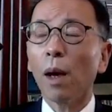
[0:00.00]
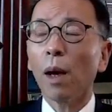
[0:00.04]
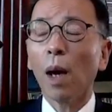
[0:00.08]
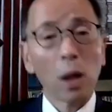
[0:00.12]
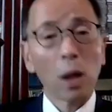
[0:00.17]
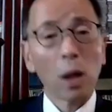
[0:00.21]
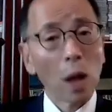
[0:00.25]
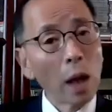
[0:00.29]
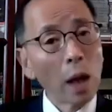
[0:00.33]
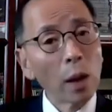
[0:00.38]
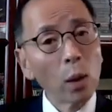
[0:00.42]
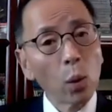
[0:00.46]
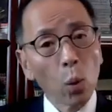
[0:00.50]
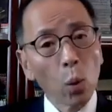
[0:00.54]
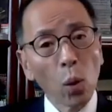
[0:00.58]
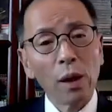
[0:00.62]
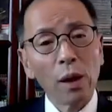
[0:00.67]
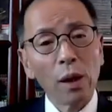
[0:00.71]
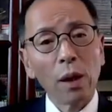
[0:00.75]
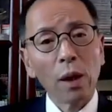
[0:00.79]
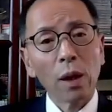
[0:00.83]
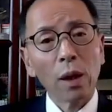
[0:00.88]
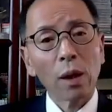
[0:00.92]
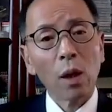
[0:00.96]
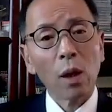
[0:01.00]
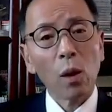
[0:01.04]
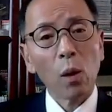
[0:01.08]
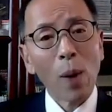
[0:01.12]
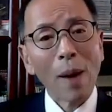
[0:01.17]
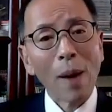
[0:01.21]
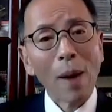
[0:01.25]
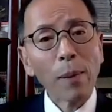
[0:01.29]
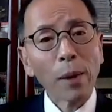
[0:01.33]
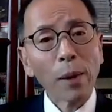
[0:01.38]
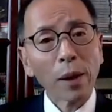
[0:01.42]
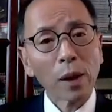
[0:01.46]
And would
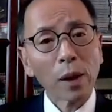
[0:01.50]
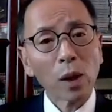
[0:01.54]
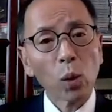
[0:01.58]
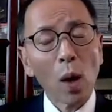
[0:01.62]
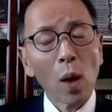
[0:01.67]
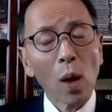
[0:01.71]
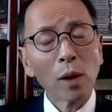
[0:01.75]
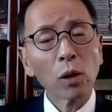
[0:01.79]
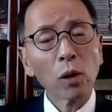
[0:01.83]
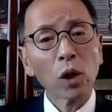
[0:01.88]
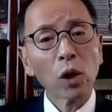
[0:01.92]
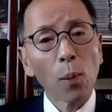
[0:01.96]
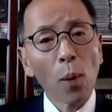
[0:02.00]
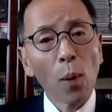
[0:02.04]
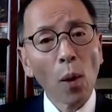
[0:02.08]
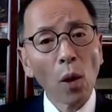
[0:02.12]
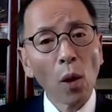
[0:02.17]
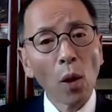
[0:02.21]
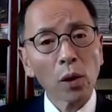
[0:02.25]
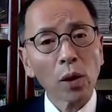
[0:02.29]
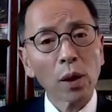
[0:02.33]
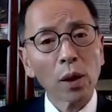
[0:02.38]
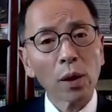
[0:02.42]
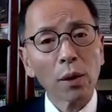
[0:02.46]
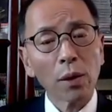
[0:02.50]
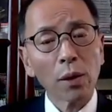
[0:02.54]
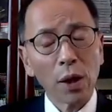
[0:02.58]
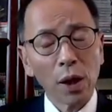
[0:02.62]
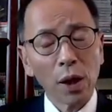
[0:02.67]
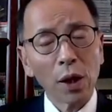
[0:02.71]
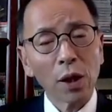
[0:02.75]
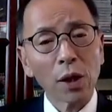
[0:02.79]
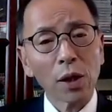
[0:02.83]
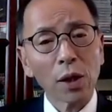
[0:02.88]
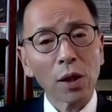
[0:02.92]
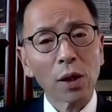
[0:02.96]
the Republicans want to
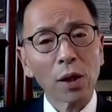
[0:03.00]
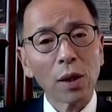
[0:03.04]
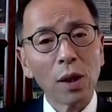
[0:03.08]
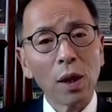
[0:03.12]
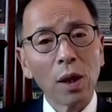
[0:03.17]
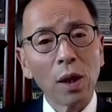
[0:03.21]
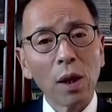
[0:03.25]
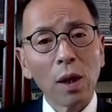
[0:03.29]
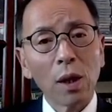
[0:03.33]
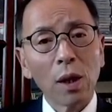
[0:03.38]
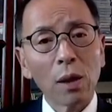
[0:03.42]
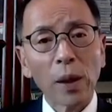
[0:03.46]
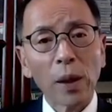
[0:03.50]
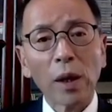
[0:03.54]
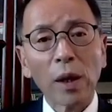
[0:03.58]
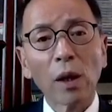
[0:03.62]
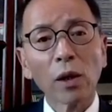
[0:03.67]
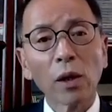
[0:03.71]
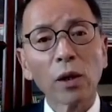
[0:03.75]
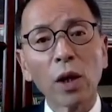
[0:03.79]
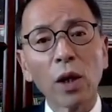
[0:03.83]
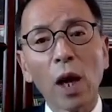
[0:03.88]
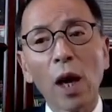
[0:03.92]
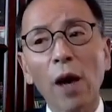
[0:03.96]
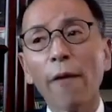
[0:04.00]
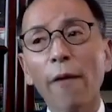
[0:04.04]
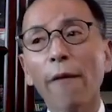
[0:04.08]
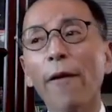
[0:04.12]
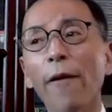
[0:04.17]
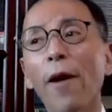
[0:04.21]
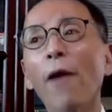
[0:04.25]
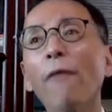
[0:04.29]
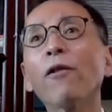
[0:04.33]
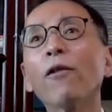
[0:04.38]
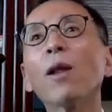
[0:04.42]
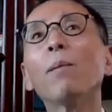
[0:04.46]
support this? Because
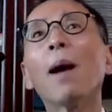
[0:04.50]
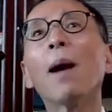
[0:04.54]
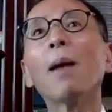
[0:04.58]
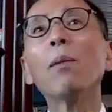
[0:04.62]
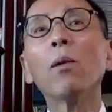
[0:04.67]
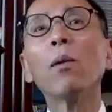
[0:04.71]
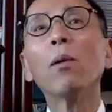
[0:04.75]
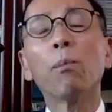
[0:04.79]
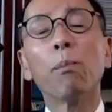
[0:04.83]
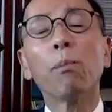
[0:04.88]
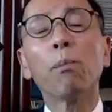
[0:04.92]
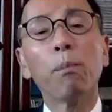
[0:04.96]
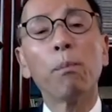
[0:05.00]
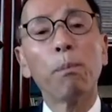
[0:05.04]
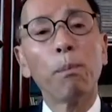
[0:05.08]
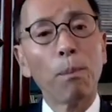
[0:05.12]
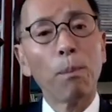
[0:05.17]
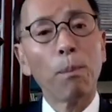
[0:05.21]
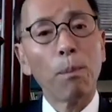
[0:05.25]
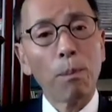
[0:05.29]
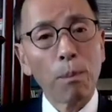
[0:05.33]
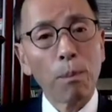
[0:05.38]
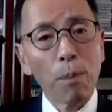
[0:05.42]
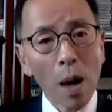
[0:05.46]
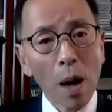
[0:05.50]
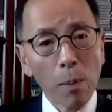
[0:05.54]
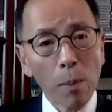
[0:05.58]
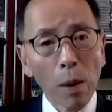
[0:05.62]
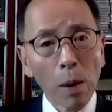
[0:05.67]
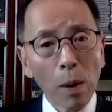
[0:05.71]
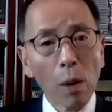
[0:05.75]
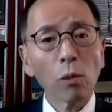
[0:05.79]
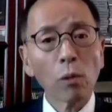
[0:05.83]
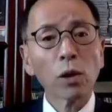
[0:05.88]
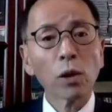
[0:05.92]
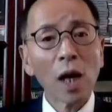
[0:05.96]
if the bubble
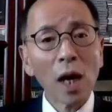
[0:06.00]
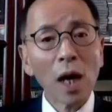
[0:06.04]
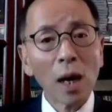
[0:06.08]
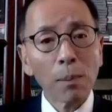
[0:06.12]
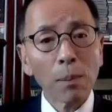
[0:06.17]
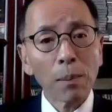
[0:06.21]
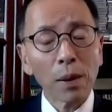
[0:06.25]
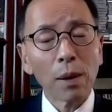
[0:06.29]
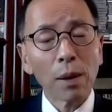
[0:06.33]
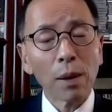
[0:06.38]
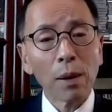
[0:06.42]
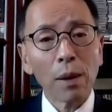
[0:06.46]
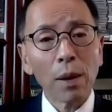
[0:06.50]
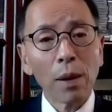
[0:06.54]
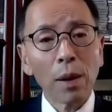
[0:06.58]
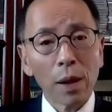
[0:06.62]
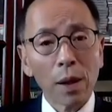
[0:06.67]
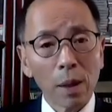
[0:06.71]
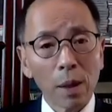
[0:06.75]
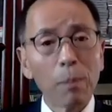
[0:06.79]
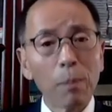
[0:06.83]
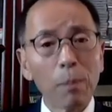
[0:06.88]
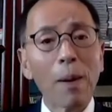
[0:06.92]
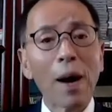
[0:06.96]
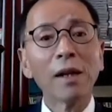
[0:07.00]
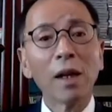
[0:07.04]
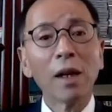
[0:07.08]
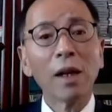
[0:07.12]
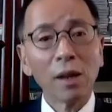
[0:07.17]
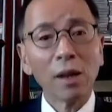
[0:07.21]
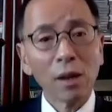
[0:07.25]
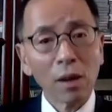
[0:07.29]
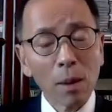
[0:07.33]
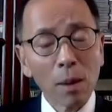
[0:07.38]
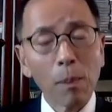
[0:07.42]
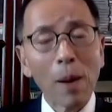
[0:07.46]
blows up,
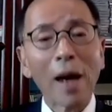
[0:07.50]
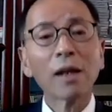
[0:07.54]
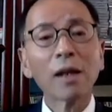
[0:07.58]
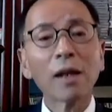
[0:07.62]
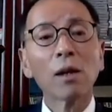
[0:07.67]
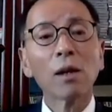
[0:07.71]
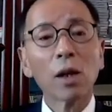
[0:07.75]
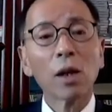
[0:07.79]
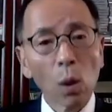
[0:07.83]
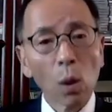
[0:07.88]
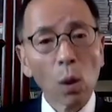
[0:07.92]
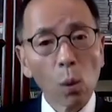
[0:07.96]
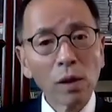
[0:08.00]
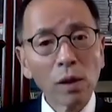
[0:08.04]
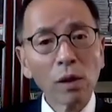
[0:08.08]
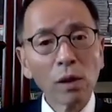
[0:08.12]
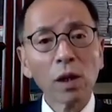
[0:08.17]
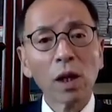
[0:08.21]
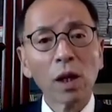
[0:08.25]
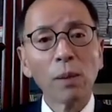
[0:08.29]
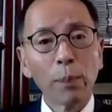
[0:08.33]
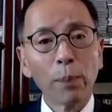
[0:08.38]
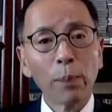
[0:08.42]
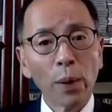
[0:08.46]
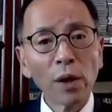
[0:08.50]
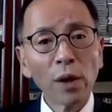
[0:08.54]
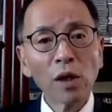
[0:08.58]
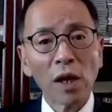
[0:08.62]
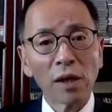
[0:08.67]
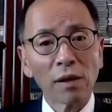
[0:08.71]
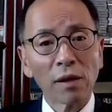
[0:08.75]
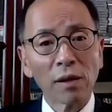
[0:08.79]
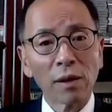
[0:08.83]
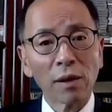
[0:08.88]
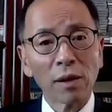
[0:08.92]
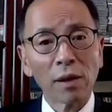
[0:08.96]
Biden is a one-term
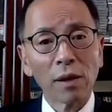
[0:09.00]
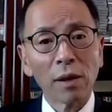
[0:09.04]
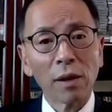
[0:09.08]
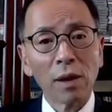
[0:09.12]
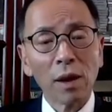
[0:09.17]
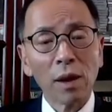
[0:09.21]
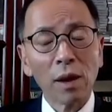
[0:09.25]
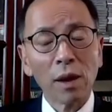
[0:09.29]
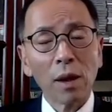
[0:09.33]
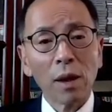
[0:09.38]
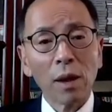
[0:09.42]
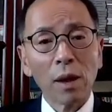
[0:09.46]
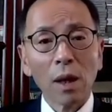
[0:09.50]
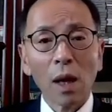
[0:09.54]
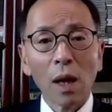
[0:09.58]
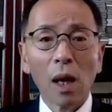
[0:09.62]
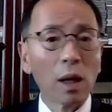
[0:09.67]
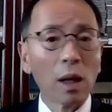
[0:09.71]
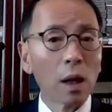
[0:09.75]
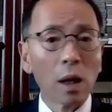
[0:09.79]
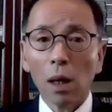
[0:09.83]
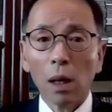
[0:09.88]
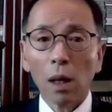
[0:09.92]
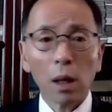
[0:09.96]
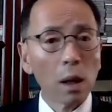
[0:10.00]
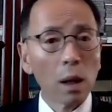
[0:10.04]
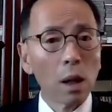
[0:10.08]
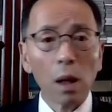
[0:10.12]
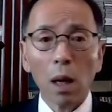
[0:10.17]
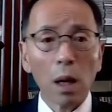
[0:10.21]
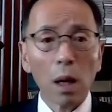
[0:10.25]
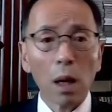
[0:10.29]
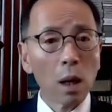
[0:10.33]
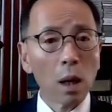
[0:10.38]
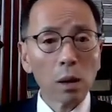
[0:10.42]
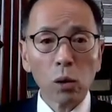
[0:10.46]
president, and
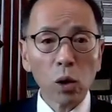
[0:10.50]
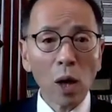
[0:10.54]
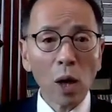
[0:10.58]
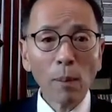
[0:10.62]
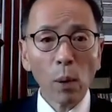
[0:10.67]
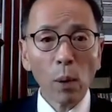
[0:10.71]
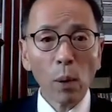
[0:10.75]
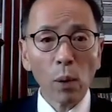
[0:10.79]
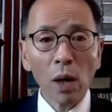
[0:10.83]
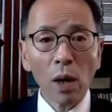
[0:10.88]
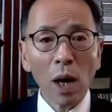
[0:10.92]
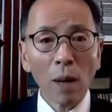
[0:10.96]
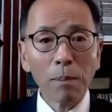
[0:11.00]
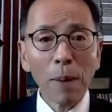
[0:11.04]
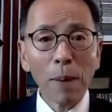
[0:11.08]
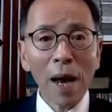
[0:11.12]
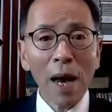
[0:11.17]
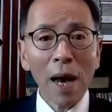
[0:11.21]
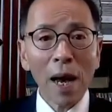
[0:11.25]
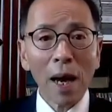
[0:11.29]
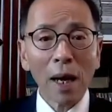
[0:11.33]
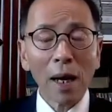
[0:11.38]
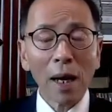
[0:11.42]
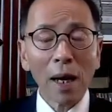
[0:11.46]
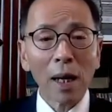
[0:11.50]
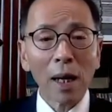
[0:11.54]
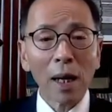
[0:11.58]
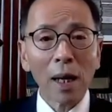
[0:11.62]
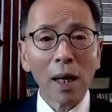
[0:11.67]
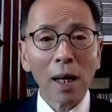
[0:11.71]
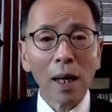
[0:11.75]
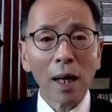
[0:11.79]
Trump will come back.